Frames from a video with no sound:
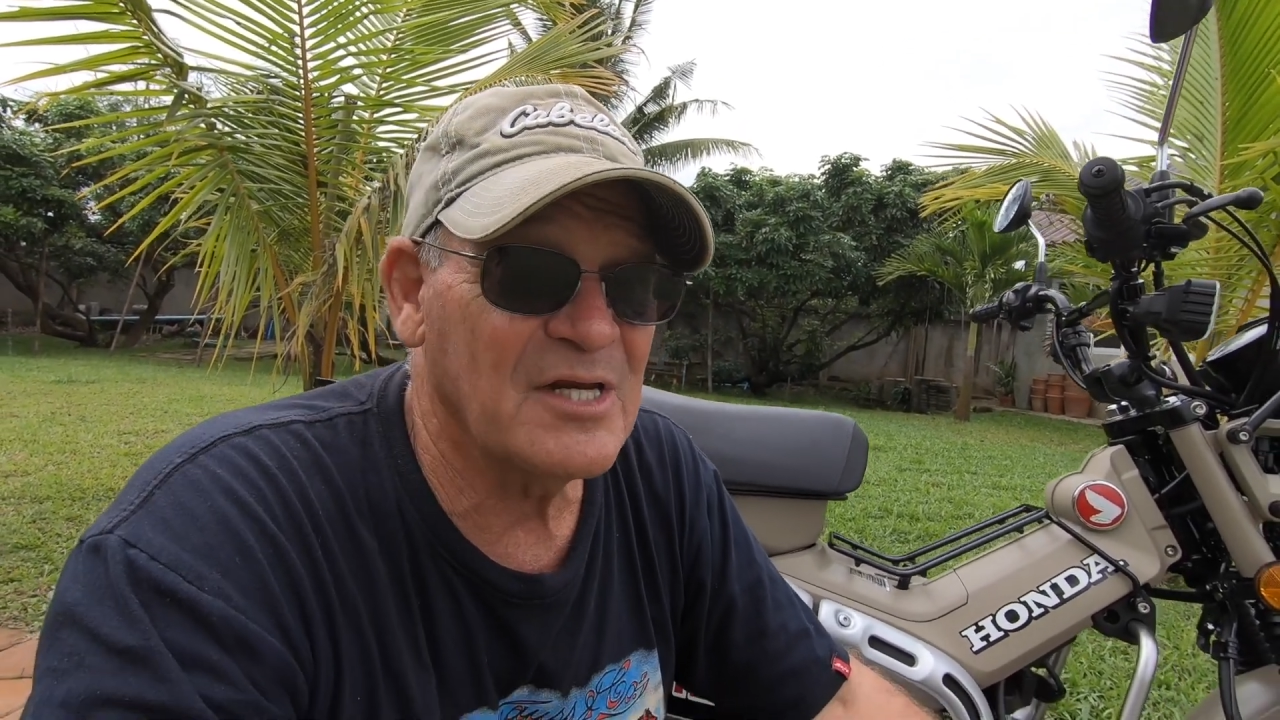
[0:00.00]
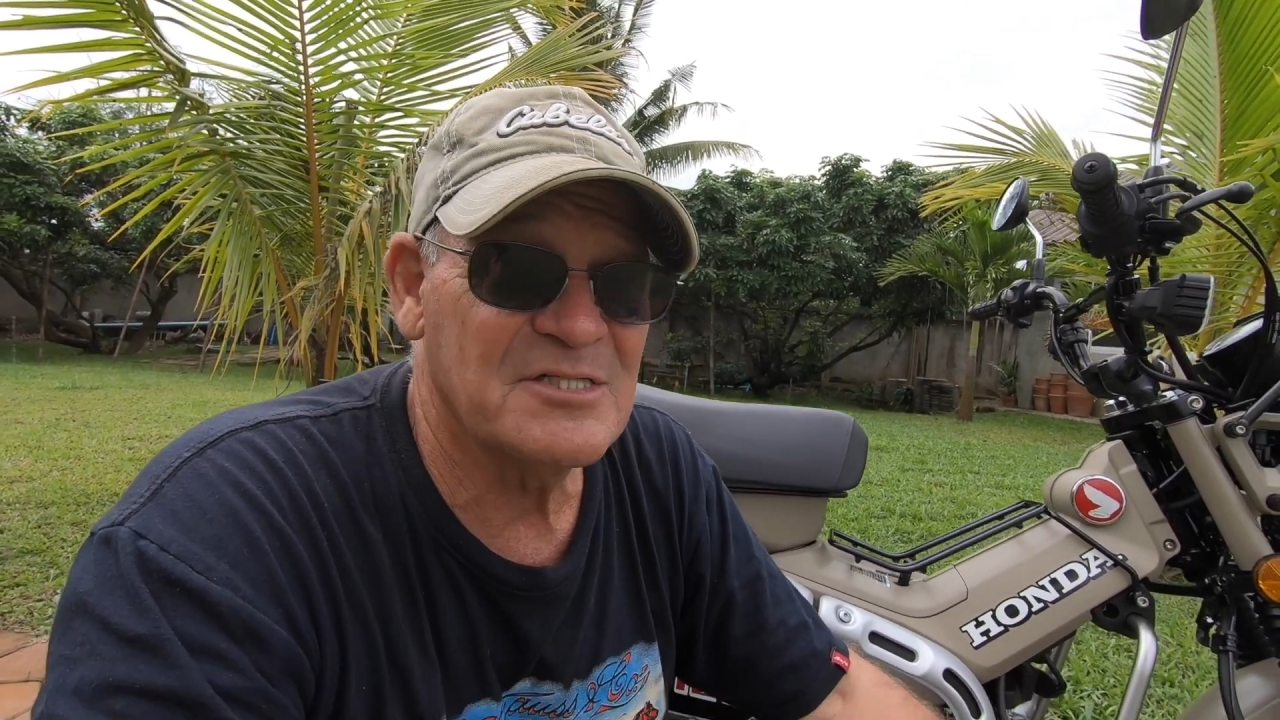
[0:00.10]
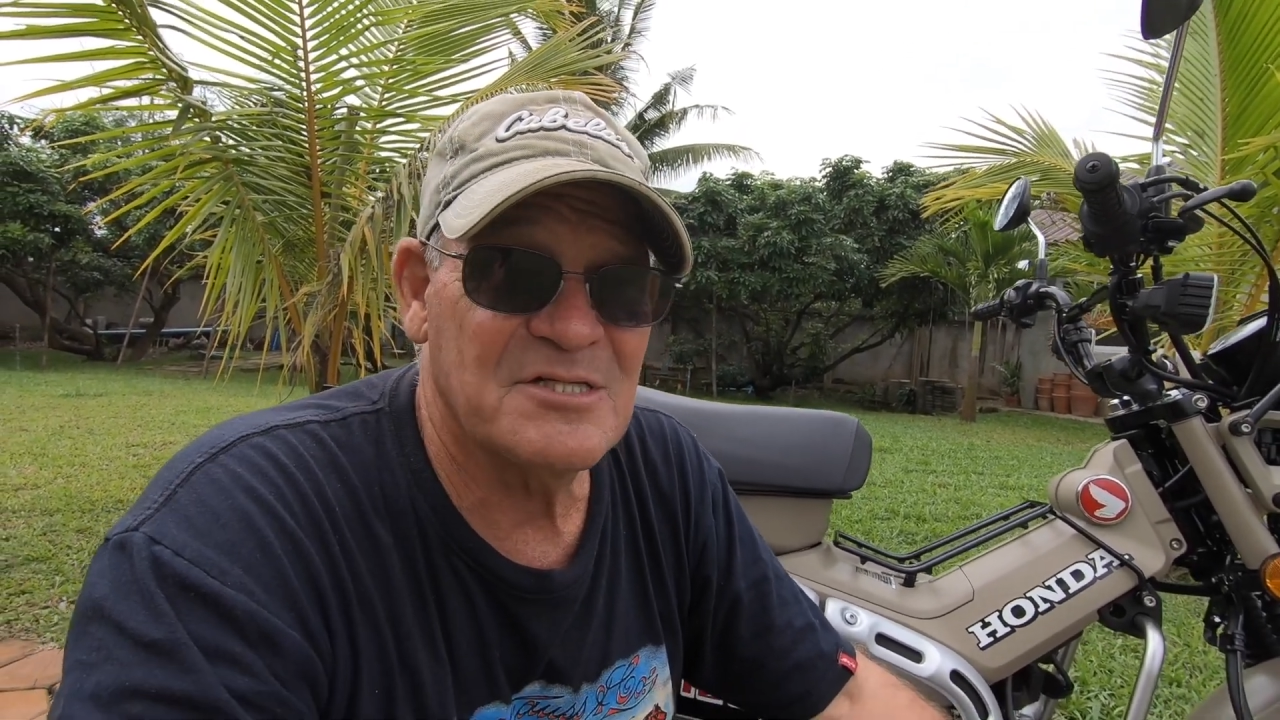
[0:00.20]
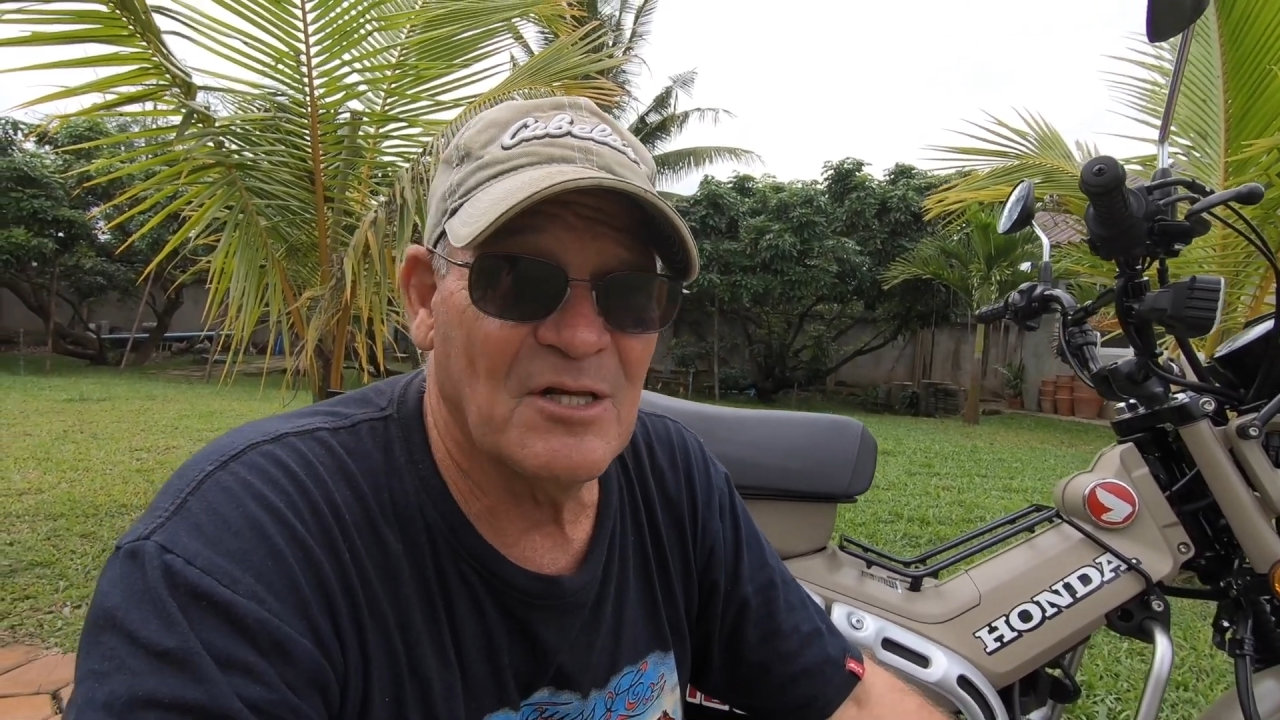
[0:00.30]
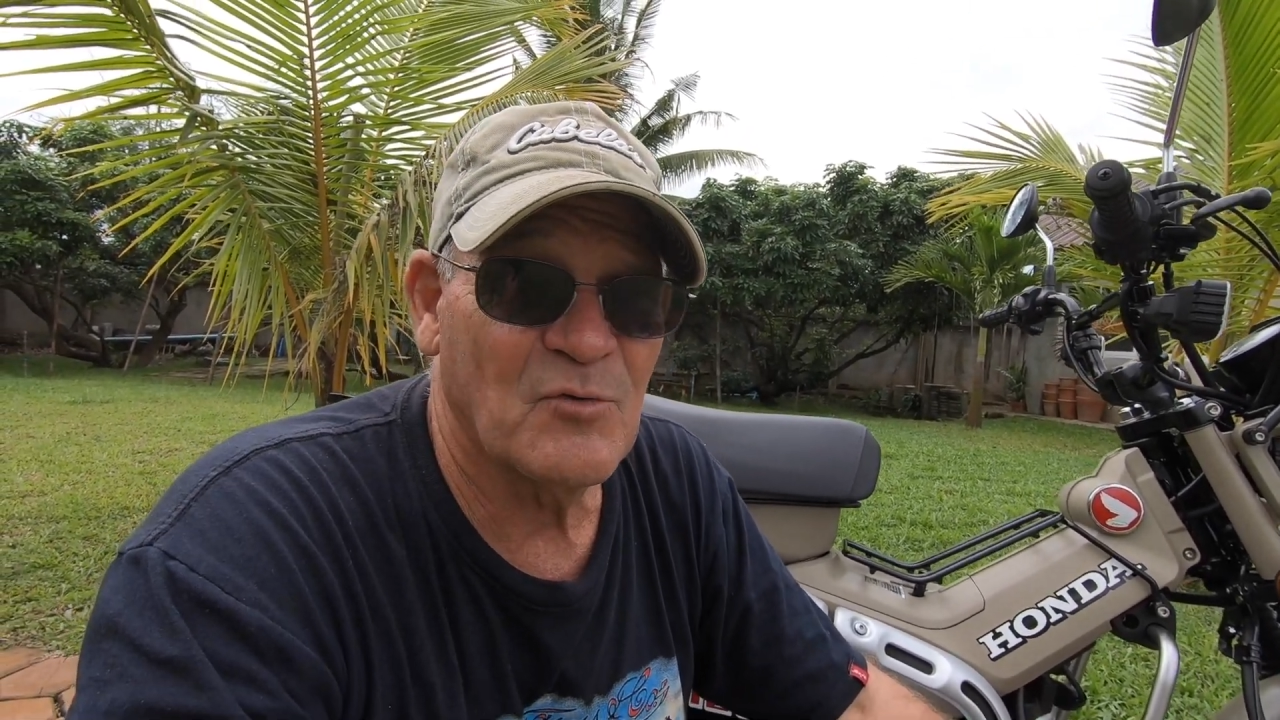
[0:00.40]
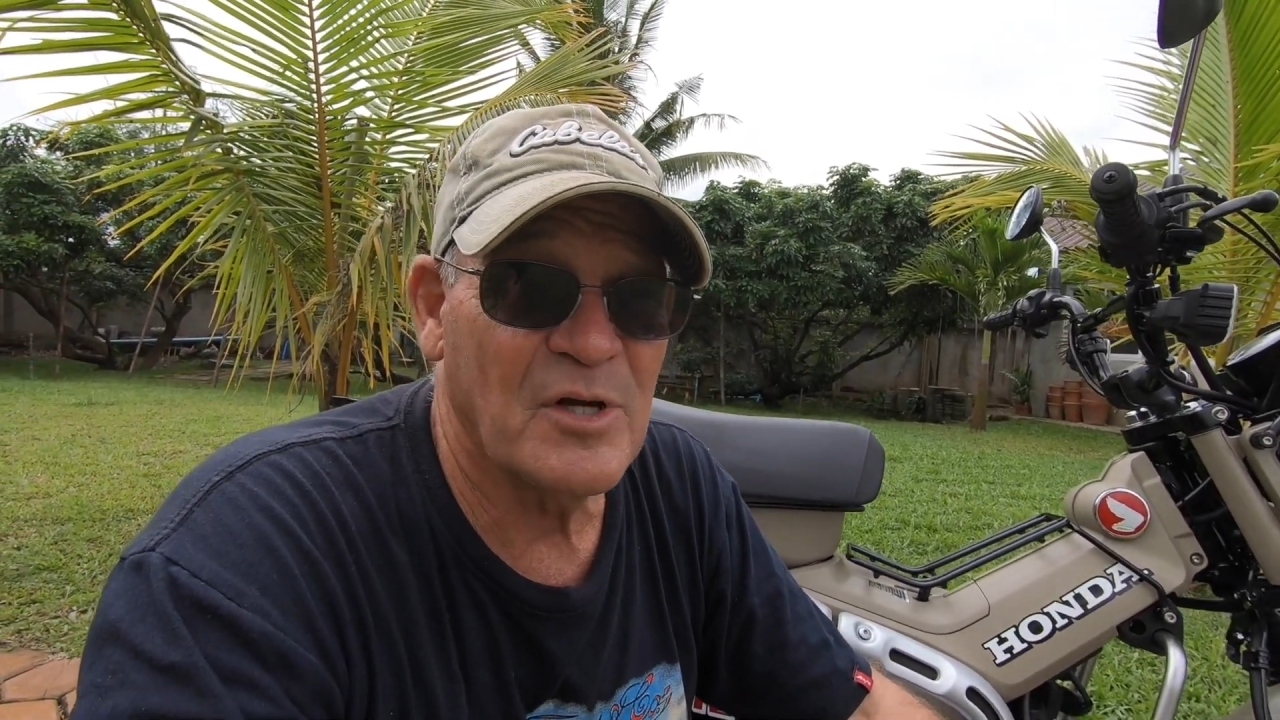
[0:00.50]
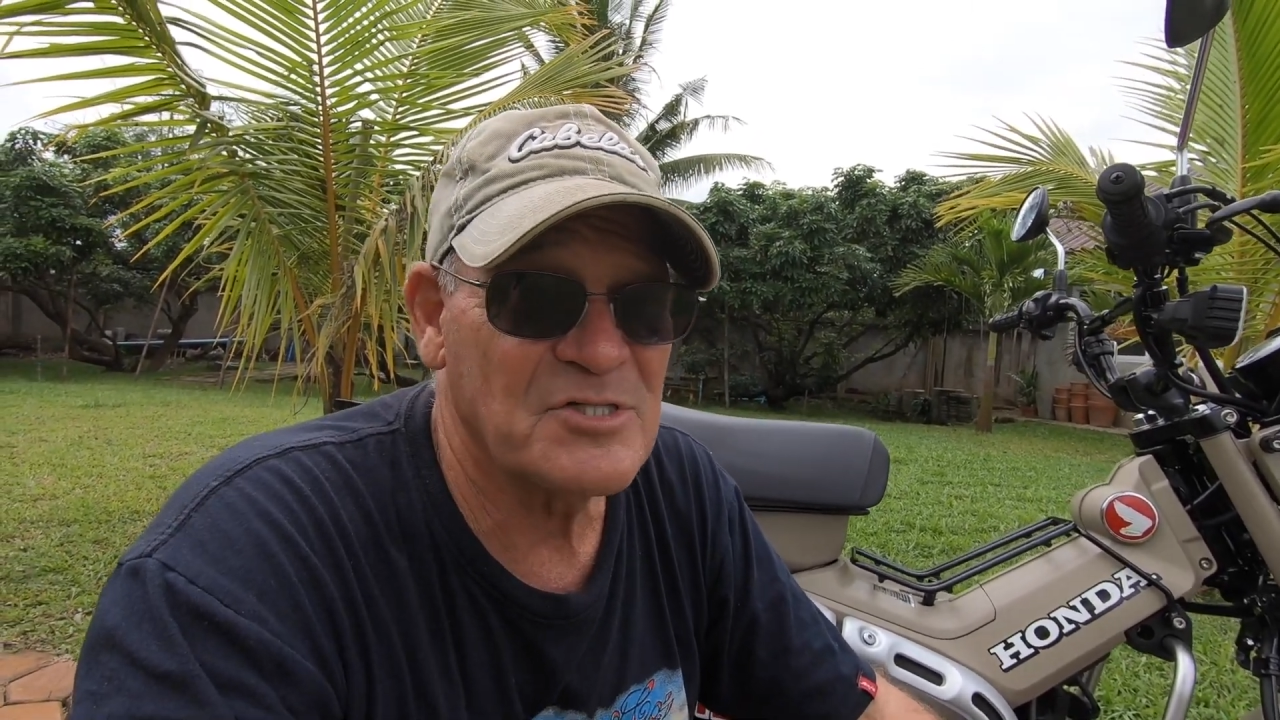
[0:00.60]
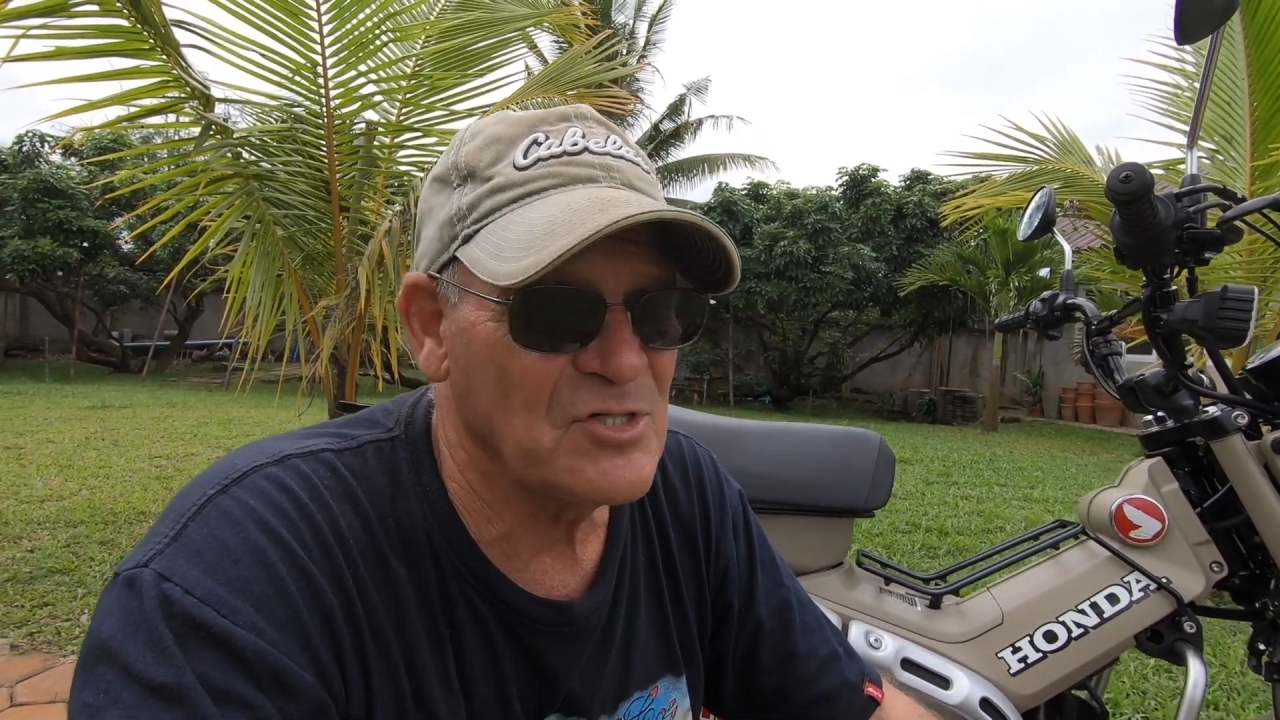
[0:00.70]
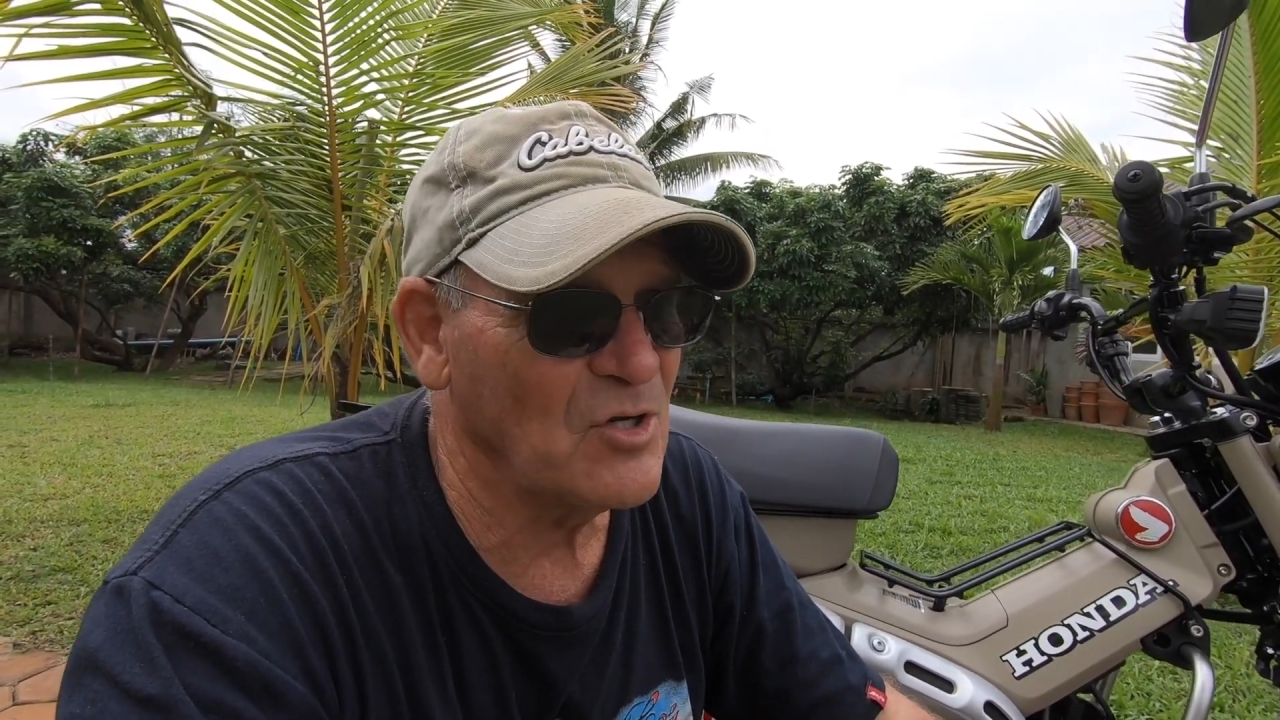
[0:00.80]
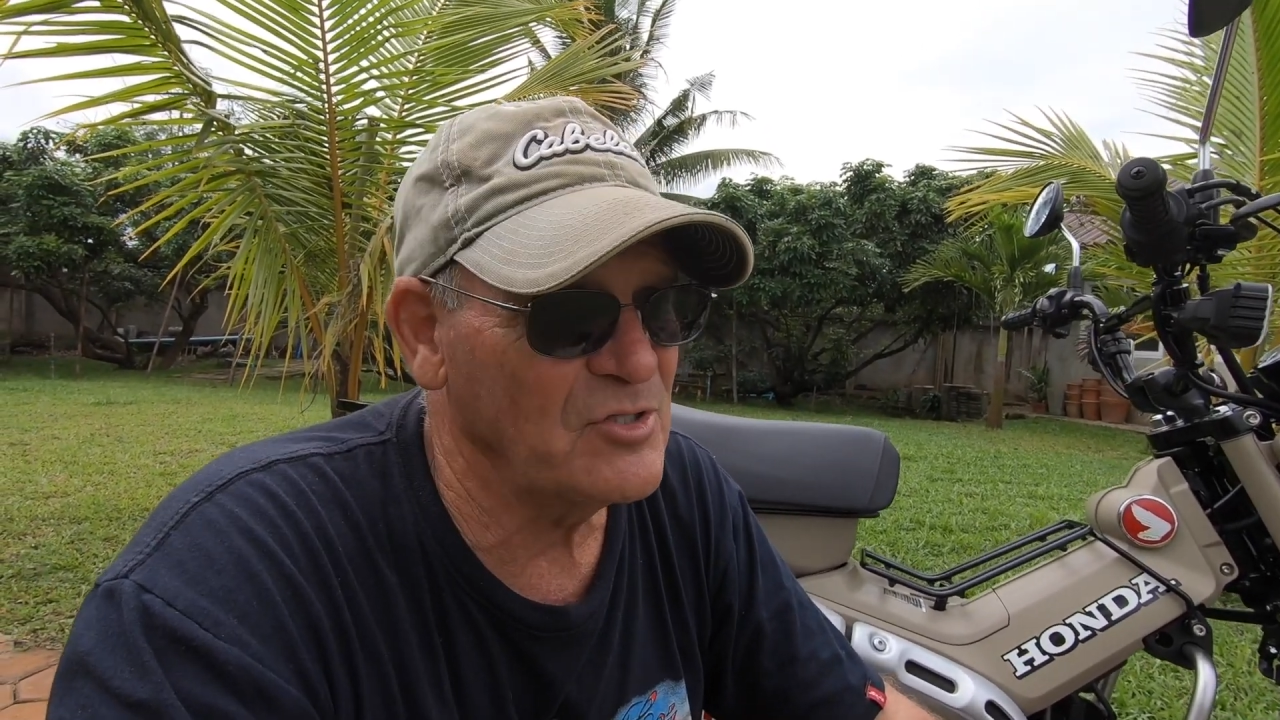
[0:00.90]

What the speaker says: acceleration